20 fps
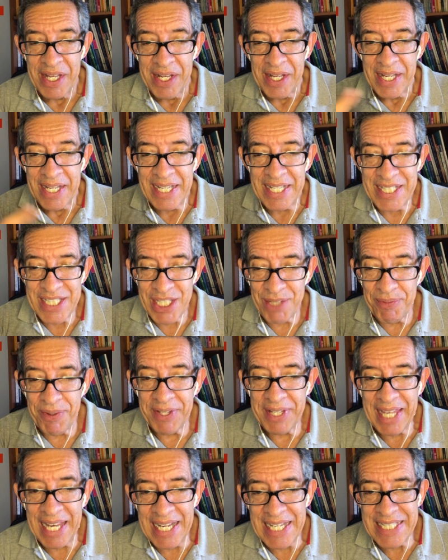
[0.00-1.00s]
In some other
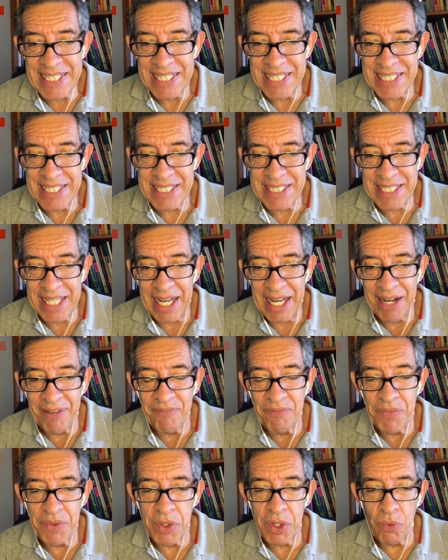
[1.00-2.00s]
cases,
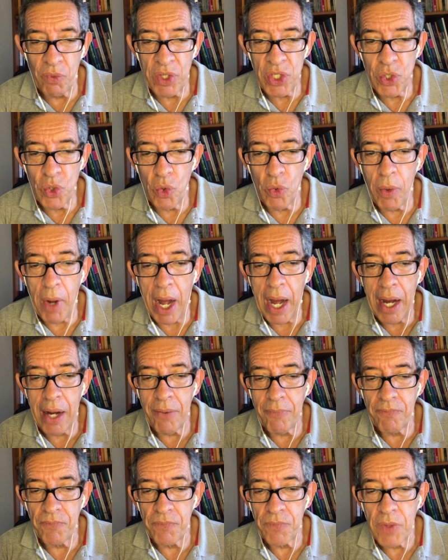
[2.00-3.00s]
when you
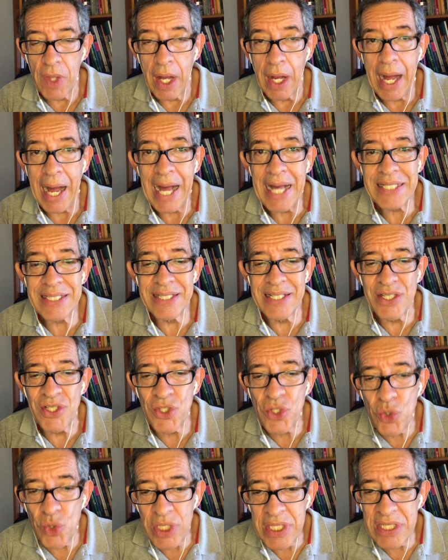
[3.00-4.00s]
ask the
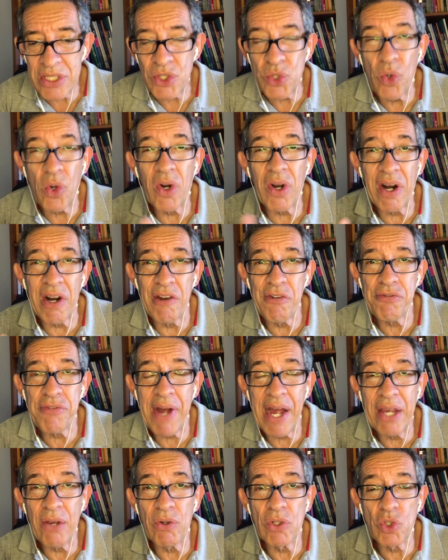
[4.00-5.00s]
student to
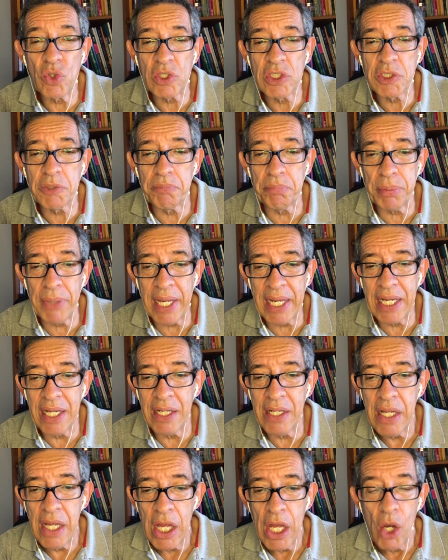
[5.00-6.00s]
clarify or to explain
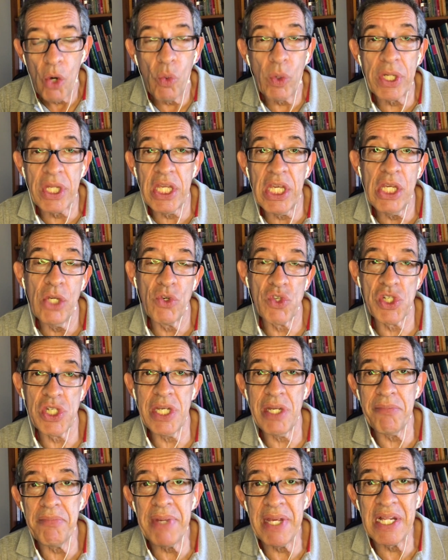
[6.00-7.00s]
what he or she
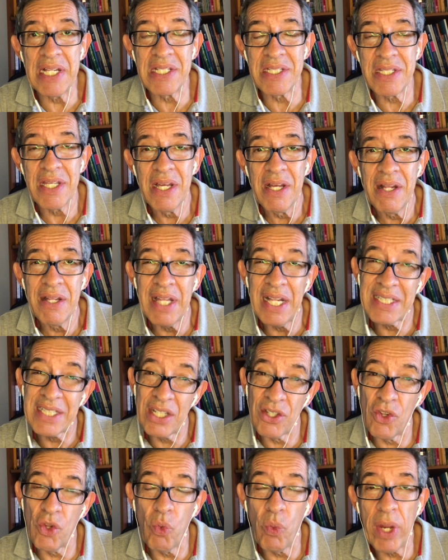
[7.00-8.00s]
means, that's
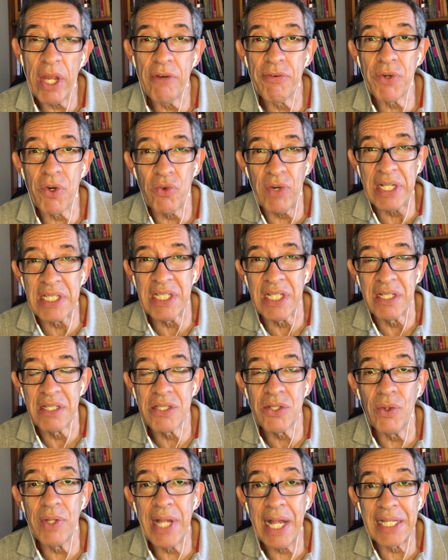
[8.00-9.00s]
another way of correcting.
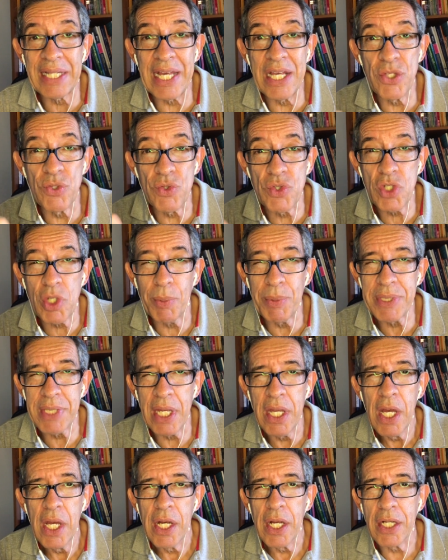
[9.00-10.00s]
So in that case, you stop and say,
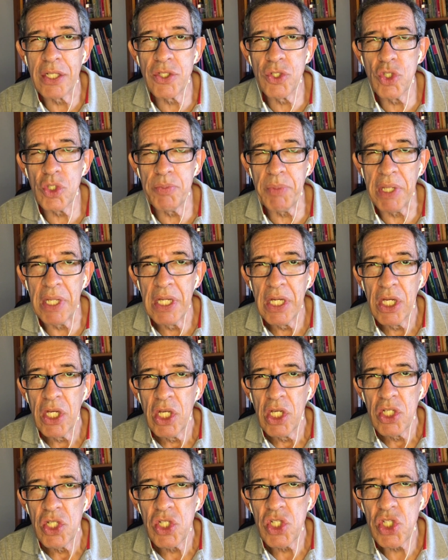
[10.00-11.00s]
excuse me,
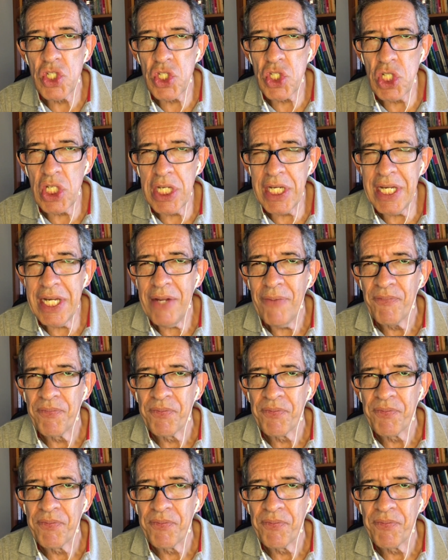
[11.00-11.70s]
she